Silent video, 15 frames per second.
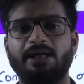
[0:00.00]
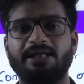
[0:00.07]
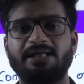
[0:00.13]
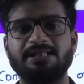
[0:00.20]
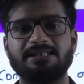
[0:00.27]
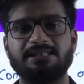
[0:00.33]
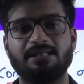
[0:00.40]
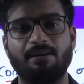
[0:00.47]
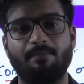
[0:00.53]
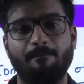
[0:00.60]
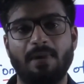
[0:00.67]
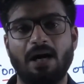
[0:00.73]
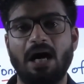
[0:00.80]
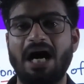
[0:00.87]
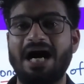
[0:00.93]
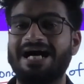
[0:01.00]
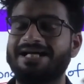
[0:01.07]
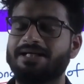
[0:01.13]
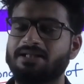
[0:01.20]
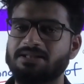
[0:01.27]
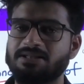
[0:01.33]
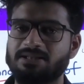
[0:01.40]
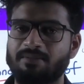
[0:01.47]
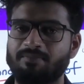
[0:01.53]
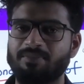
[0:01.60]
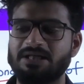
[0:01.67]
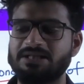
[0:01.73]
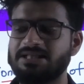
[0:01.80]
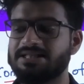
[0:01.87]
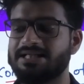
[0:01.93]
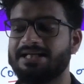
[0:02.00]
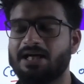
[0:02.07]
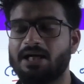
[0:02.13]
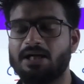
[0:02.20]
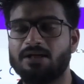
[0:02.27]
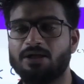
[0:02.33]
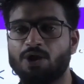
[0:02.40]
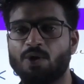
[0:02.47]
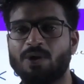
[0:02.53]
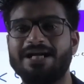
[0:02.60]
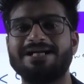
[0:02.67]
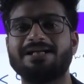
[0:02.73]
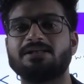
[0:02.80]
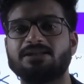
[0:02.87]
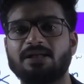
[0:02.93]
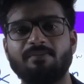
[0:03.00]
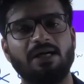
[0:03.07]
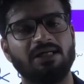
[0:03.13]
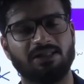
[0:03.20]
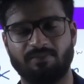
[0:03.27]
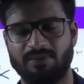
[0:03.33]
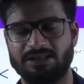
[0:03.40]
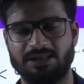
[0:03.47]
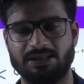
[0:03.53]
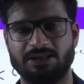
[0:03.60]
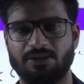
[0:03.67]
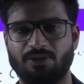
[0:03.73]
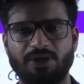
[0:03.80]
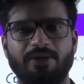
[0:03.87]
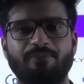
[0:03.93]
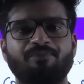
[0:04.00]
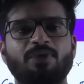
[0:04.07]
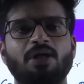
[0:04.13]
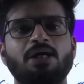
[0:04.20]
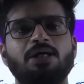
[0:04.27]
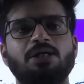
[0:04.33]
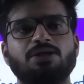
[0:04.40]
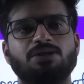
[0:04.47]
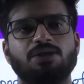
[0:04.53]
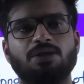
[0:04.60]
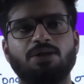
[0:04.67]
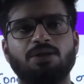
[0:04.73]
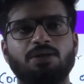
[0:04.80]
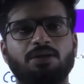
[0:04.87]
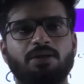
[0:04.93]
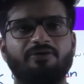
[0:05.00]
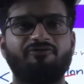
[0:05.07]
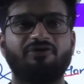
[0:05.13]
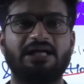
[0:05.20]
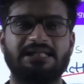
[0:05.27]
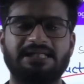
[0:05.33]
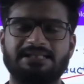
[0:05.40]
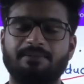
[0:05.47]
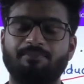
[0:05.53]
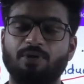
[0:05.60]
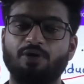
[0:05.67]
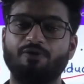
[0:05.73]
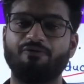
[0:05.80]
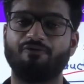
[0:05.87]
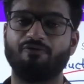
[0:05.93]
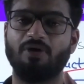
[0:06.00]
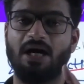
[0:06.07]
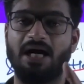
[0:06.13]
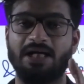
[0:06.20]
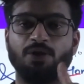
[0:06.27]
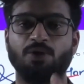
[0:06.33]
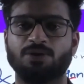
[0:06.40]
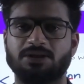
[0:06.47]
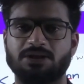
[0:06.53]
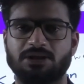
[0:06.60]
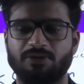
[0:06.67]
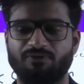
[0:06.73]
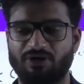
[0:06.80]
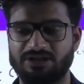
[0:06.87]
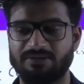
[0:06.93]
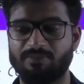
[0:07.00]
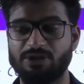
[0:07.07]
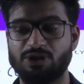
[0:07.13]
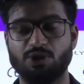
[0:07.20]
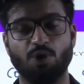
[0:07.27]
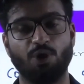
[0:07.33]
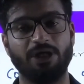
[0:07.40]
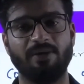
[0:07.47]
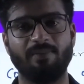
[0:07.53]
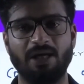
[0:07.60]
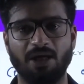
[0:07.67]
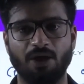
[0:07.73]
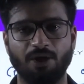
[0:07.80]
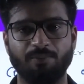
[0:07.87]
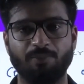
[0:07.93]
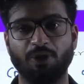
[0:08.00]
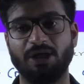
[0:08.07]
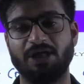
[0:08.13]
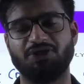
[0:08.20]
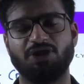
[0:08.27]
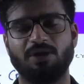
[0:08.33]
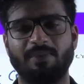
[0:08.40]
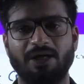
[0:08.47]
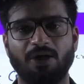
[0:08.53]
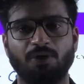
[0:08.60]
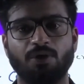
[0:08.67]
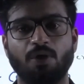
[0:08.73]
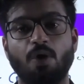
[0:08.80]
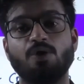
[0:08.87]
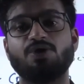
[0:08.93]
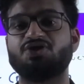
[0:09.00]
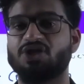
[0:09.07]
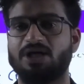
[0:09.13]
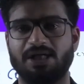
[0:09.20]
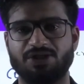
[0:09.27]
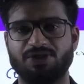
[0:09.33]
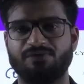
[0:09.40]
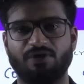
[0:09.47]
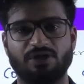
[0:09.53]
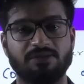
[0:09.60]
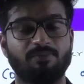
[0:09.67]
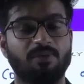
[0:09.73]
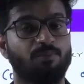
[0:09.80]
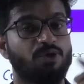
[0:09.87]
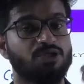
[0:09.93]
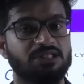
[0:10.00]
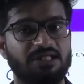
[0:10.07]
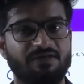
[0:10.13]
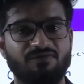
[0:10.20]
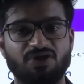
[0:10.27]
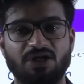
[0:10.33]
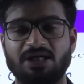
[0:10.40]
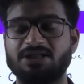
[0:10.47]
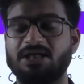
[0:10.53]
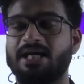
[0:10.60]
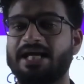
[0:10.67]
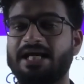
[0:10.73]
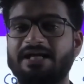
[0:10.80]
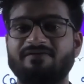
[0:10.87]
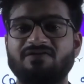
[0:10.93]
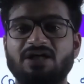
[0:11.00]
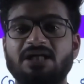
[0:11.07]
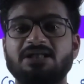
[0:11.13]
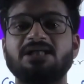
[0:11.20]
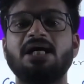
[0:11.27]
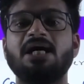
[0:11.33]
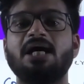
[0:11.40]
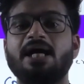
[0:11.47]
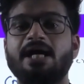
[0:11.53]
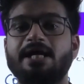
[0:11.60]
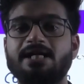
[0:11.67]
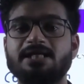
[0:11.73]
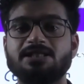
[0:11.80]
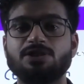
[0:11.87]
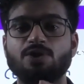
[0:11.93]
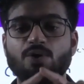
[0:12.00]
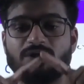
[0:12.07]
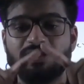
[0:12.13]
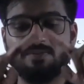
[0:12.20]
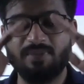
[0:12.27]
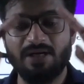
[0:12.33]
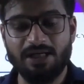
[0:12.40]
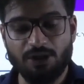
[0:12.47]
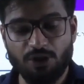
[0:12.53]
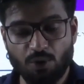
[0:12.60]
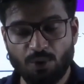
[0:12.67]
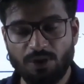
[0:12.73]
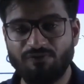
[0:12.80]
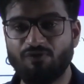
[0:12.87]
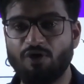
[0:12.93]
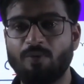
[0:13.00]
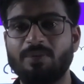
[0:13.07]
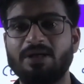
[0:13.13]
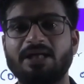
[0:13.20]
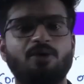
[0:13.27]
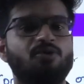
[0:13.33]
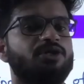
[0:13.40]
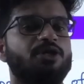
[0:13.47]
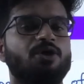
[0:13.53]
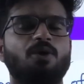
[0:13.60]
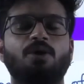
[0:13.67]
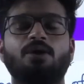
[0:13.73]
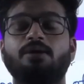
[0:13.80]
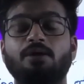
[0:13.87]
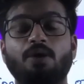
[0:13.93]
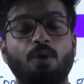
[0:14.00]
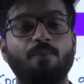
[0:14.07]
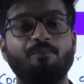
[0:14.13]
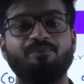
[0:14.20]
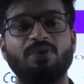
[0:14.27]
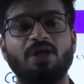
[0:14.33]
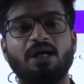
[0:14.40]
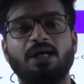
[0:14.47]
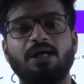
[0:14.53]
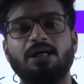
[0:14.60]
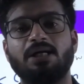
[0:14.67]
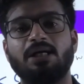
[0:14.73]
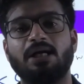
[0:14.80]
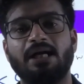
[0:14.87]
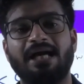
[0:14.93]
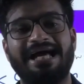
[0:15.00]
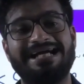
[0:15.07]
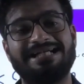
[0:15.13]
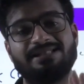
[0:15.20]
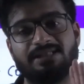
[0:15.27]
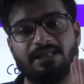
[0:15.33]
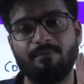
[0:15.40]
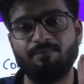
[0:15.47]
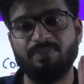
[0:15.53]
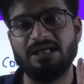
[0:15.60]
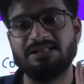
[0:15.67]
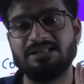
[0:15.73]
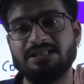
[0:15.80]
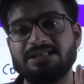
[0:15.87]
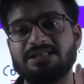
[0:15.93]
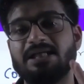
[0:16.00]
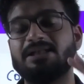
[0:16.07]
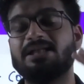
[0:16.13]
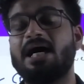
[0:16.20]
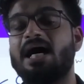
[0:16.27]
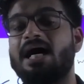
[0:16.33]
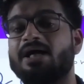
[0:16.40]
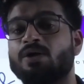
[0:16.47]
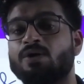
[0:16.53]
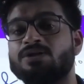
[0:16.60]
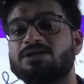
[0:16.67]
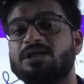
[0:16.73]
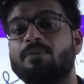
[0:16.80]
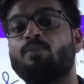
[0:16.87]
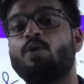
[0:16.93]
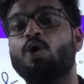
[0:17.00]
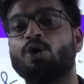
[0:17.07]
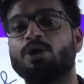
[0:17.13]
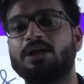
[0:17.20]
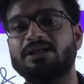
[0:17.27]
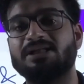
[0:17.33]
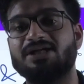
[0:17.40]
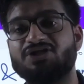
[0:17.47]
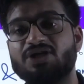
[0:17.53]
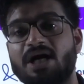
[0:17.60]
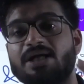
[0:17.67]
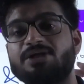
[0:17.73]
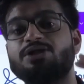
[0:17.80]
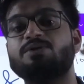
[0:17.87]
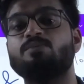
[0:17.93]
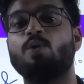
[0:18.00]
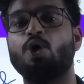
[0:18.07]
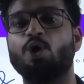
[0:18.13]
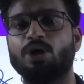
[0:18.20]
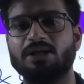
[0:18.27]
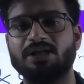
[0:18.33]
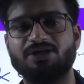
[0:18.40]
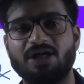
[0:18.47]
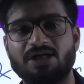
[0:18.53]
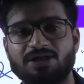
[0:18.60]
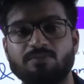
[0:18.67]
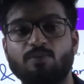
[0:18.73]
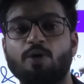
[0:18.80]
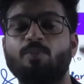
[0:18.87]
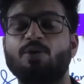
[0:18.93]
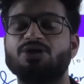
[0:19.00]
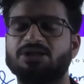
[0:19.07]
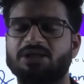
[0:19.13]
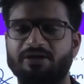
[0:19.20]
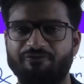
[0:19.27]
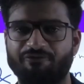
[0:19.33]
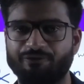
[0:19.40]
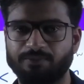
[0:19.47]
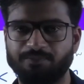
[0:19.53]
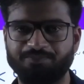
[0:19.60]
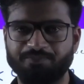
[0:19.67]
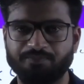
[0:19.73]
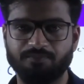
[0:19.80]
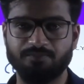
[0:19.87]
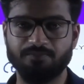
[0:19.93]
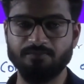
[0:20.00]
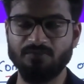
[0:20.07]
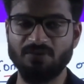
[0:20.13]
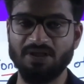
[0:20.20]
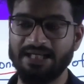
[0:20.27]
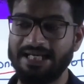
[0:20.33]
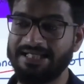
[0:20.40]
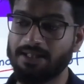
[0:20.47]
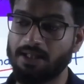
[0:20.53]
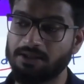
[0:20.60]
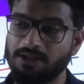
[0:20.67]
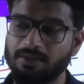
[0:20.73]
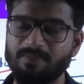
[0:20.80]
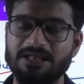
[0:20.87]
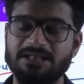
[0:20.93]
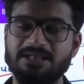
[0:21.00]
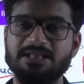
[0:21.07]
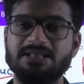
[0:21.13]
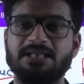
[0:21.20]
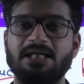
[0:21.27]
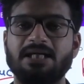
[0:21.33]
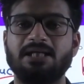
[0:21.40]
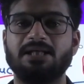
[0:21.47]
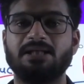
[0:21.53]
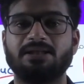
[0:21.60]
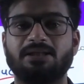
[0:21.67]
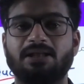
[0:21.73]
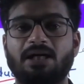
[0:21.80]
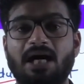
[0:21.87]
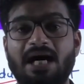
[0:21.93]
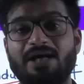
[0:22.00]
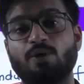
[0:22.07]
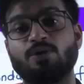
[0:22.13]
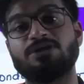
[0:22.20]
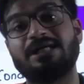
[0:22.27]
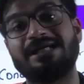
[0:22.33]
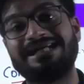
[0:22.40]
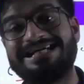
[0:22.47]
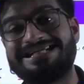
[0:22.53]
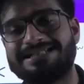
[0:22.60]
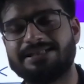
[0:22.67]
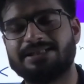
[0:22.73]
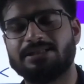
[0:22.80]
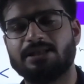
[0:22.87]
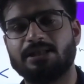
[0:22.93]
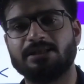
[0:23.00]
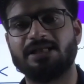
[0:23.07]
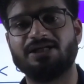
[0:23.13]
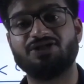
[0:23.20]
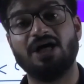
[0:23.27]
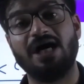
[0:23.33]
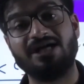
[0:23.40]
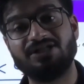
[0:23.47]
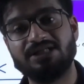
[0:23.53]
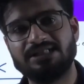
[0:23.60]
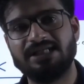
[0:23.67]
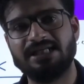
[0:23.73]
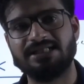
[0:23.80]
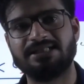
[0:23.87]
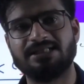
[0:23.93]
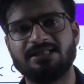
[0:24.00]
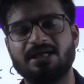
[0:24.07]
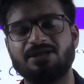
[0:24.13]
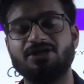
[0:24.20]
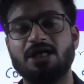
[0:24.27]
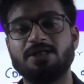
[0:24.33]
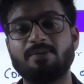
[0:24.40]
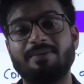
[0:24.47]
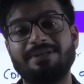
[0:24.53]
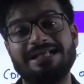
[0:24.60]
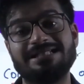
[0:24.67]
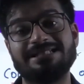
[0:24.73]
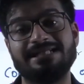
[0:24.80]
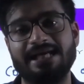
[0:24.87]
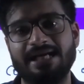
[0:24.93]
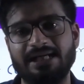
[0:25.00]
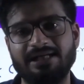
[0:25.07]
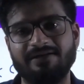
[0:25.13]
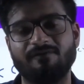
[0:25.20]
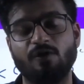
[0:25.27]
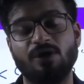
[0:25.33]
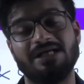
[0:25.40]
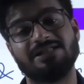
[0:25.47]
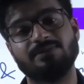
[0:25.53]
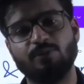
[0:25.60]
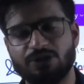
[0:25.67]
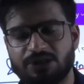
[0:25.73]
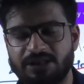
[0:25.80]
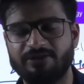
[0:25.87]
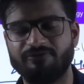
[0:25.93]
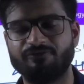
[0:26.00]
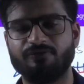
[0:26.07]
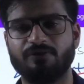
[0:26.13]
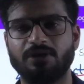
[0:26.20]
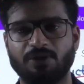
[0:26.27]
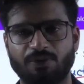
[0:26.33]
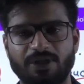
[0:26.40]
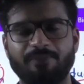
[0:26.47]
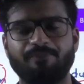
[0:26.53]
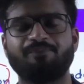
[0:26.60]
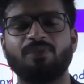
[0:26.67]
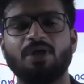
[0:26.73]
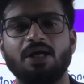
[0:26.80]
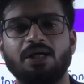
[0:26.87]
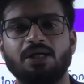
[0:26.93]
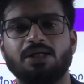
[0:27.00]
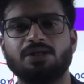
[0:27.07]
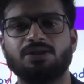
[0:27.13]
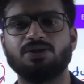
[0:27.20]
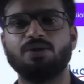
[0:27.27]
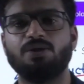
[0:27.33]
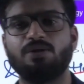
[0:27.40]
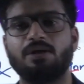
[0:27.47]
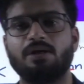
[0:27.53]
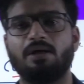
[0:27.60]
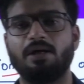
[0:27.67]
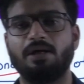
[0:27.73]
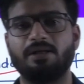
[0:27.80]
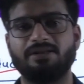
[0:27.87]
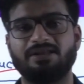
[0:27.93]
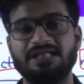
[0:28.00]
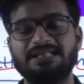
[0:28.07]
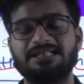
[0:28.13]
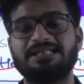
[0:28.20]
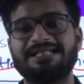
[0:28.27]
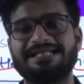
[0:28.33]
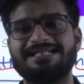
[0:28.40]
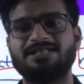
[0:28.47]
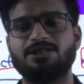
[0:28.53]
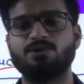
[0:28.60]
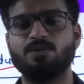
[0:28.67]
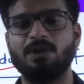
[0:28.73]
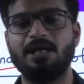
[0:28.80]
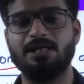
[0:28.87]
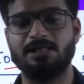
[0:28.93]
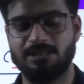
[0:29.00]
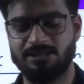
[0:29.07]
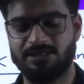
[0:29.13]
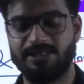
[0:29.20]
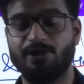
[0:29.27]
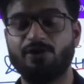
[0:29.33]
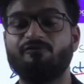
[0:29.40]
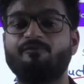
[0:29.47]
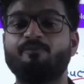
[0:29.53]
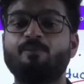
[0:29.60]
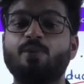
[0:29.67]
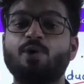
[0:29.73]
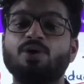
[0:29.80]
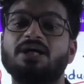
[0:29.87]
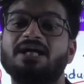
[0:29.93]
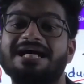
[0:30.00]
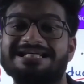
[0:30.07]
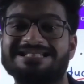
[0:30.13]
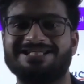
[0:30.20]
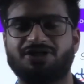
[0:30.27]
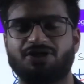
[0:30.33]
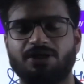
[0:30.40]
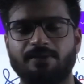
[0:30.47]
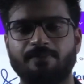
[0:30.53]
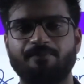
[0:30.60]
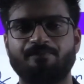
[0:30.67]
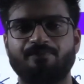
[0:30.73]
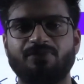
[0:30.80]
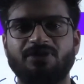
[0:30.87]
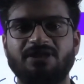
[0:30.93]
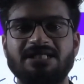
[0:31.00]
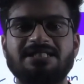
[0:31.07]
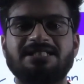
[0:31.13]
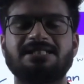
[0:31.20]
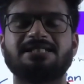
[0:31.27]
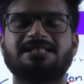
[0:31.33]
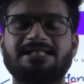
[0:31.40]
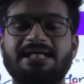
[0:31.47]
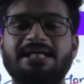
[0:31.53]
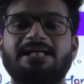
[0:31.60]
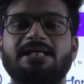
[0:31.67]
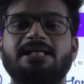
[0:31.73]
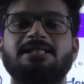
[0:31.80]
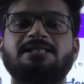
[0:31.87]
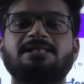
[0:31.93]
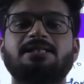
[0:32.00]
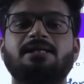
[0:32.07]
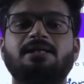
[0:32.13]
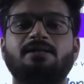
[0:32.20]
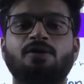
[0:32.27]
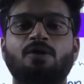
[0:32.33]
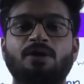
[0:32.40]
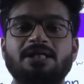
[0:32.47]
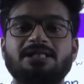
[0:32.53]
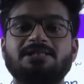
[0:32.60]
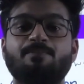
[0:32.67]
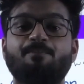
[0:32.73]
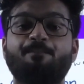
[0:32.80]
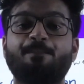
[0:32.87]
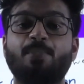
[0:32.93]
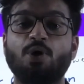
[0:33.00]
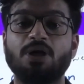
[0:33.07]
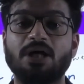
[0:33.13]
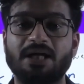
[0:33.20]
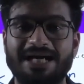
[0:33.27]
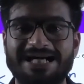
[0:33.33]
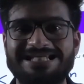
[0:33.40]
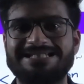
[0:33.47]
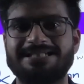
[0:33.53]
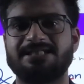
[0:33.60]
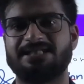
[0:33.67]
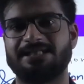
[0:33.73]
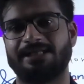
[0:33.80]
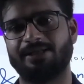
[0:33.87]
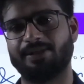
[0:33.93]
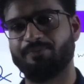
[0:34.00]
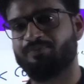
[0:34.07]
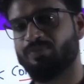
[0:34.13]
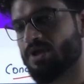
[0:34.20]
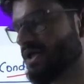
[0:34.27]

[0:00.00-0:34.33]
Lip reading: It is higher in some places and lower at some other places. Okay, so if we take the example of ions, for example sodium ion, potassium ion, or charge, for example positive charge, negative charge, it is not spread uniformly around the neuron. No, at some places the ions are more, the charge is more positive. At other places the ions are less, the charge is less, the charge may be less negative or less positive. Okay, so this leads to a state of polarization. This state is known as polarized state.